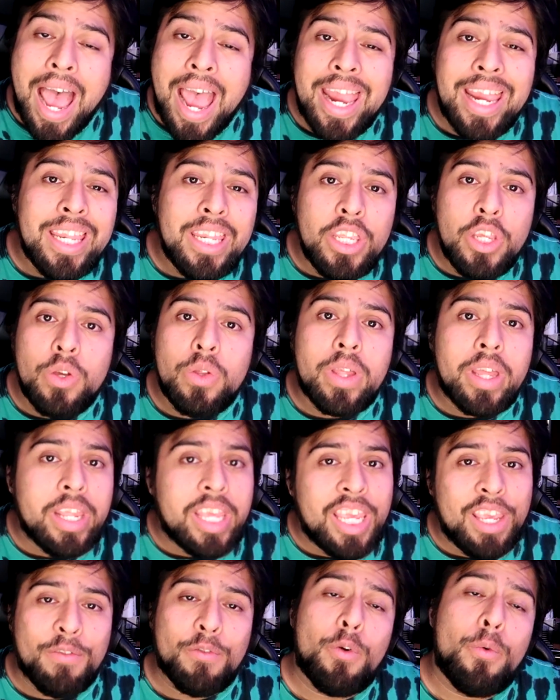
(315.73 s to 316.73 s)
I knew
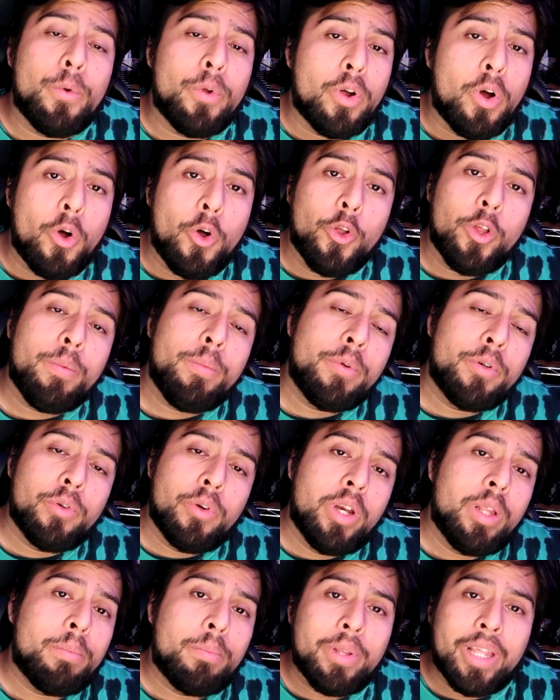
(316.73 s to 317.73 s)
that Evo would only be running